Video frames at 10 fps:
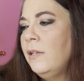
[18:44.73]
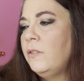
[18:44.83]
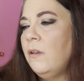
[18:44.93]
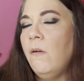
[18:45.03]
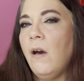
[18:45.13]

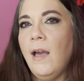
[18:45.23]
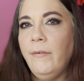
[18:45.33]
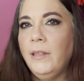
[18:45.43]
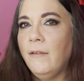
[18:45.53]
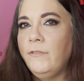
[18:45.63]
So I
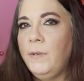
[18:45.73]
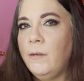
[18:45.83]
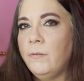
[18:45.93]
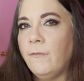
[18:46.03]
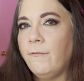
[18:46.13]
would love to be
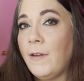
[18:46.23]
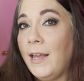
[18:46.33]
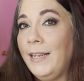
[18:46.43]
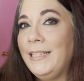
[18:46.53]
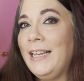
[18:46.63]
able to
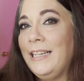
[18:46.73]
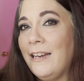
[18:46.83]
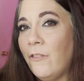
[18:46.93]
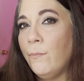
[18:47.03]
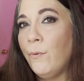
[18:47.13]
find
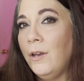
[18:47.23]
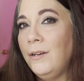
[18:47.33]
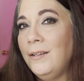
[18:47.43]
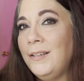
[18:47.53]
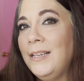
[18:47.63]
another
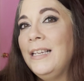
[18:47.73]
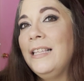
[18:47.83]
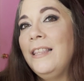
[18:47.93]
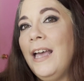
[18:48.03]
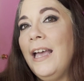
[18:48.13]
product
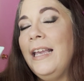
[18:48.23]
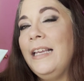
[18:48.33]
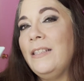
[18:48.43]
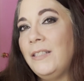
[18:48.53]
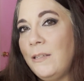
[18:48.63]
that
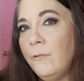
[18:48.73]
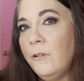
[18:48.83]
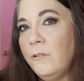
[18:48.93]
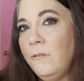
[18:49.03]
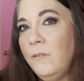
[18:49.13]
is
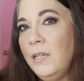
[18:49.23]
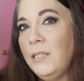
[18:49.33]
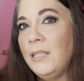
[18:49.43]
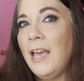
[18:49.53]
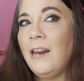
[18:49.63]
similar to
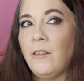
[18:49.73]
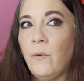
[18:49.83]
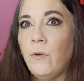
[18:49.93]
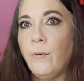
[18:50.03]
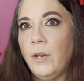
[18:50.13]
this at a
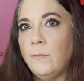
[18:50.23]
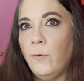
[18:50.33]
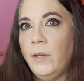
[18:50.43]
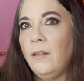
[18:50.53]
lower price point.